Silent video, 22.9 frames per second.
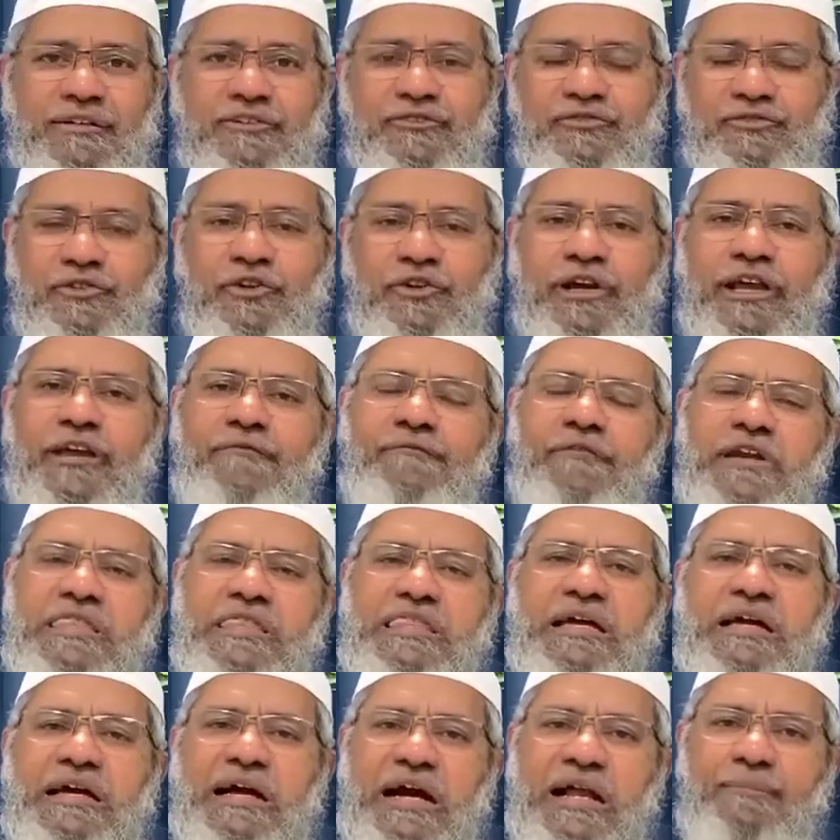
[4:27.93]
So if it's
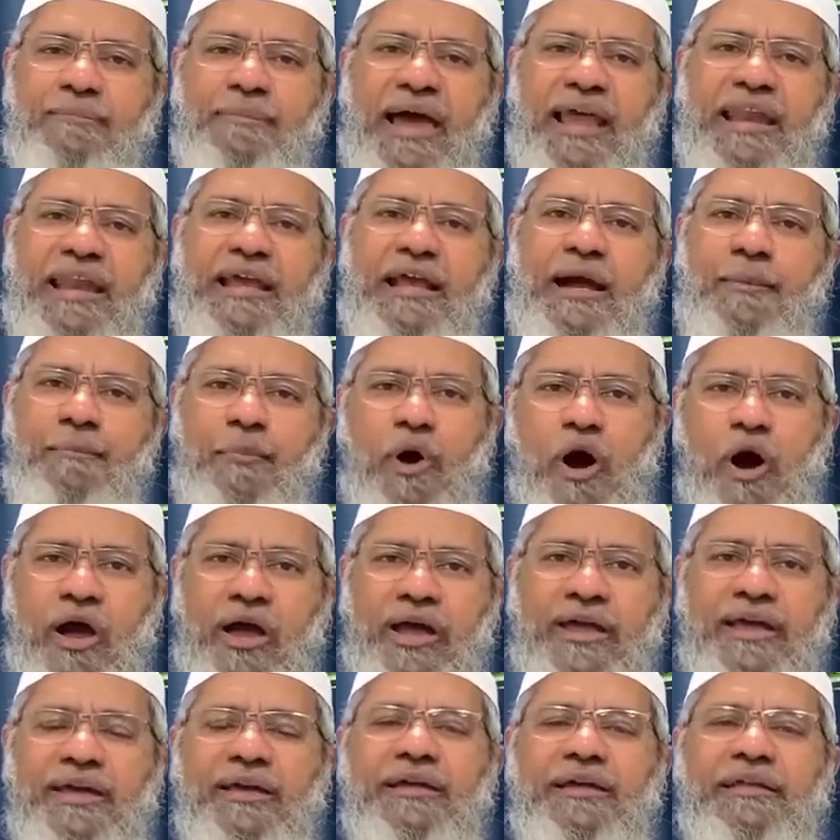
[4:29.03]
a girl marrying a
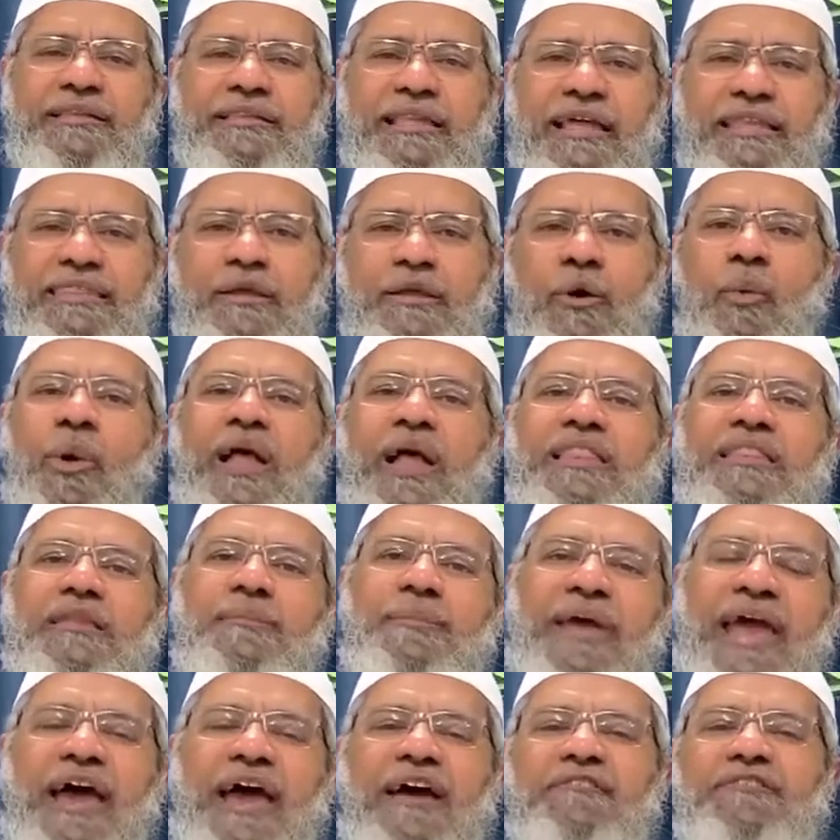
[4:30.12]
boy, then the wealth
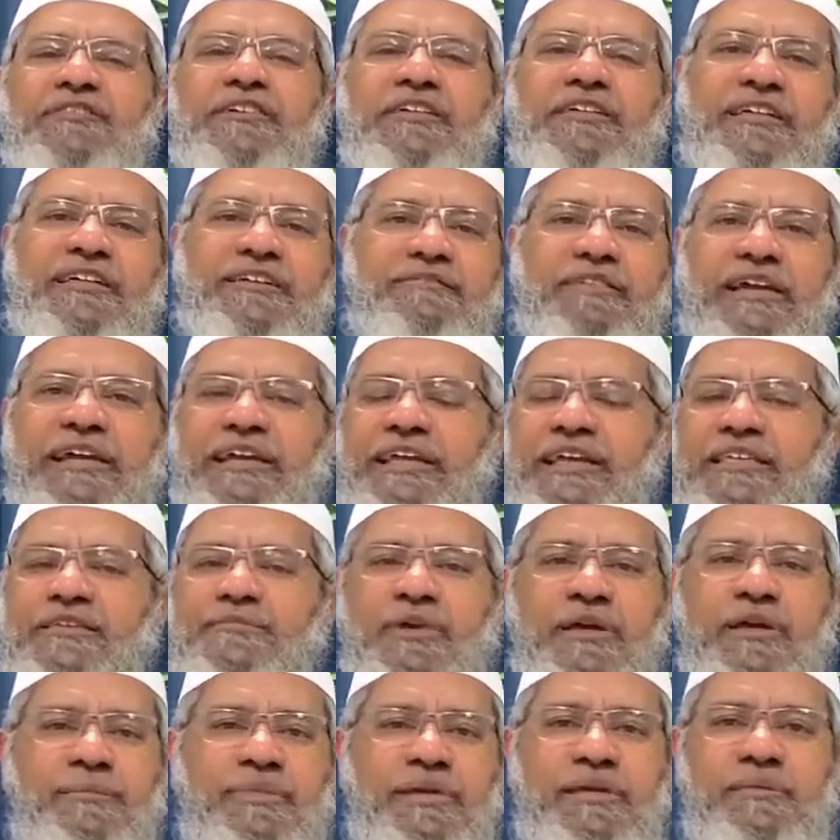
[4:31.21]
may have certain weightage,
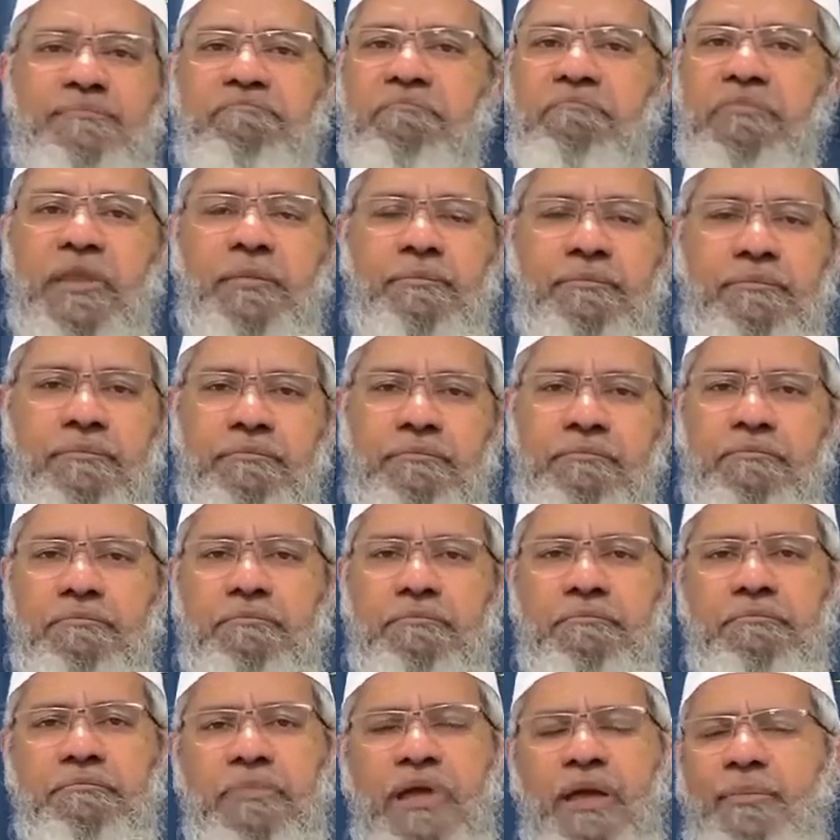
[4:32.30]

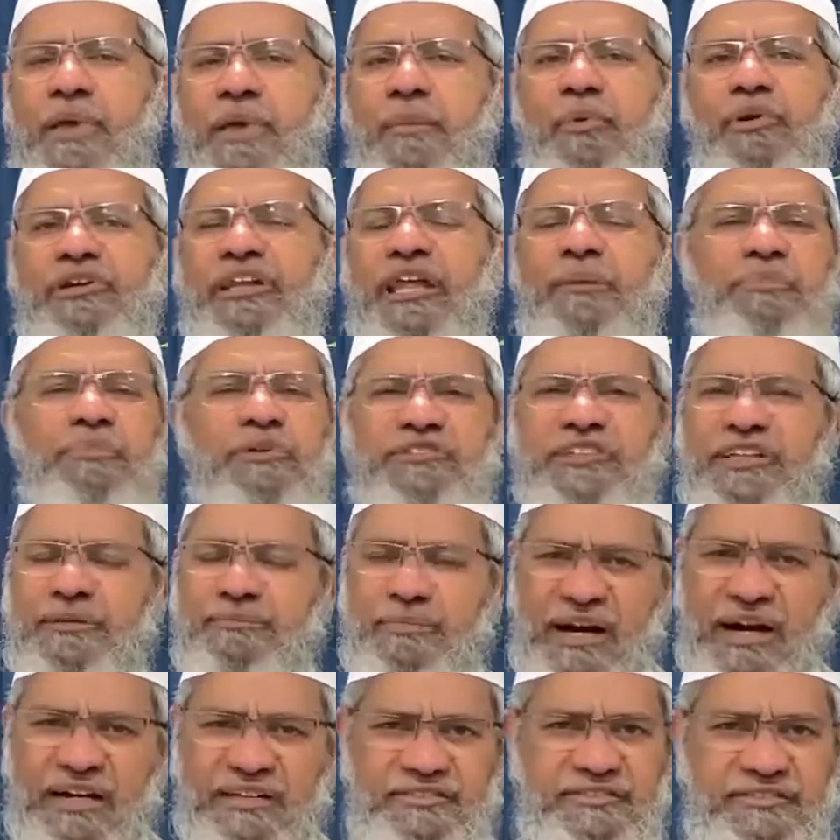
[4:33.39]
maybe about 10%
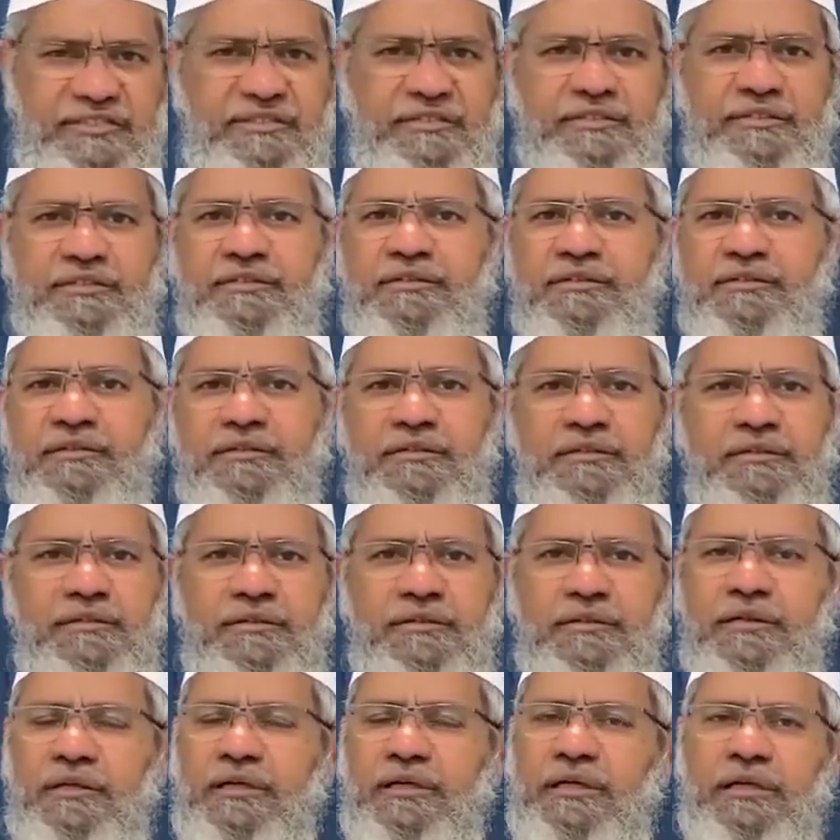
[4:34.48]
marks.
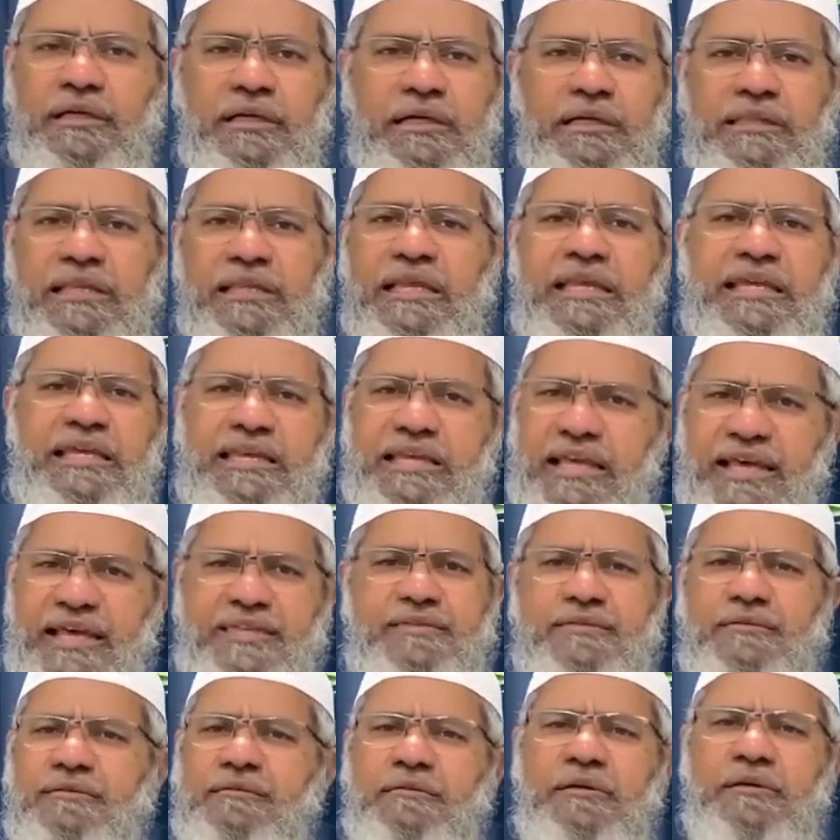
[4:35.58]
The
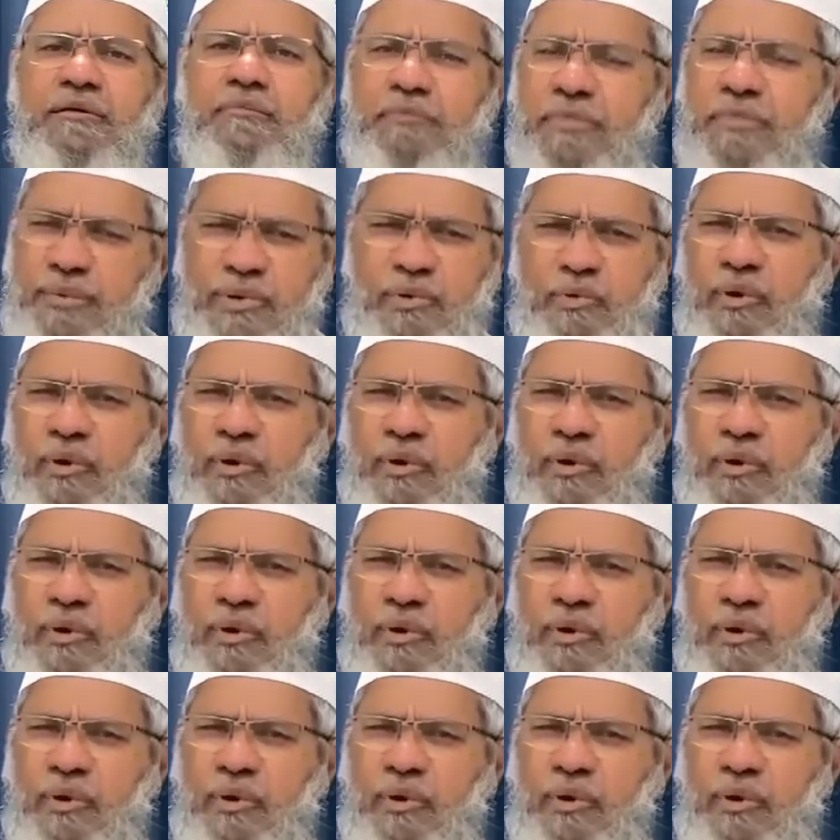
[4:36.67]
lineage, maybe